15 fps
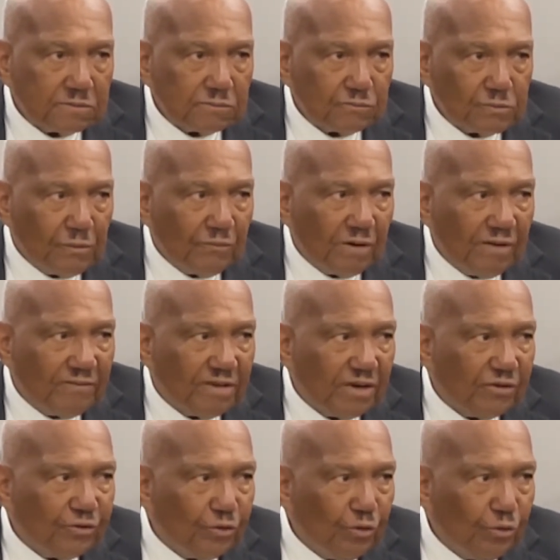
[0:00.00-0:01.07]
we were living
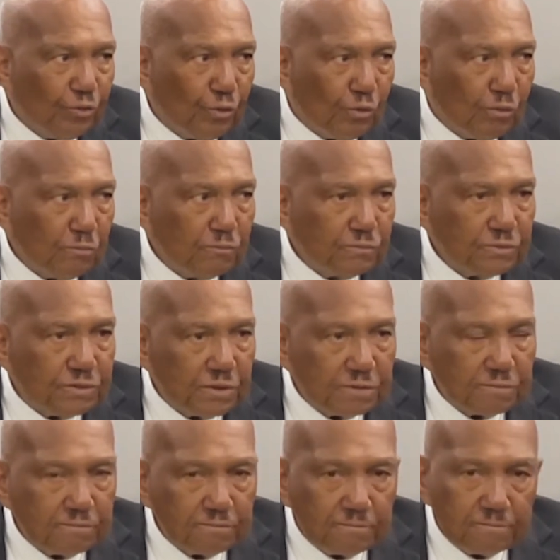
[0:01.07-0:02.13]
in 2 rooms,
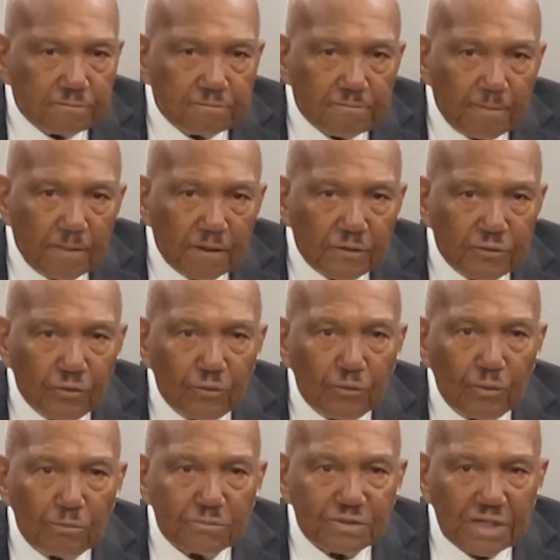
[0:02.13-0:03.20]

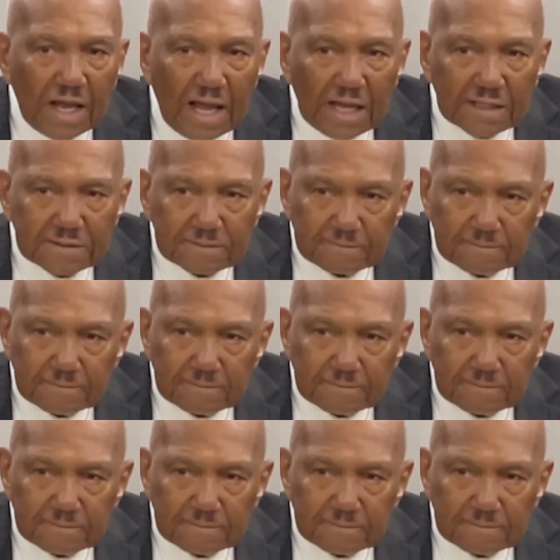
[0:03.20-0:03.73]
2-room shack,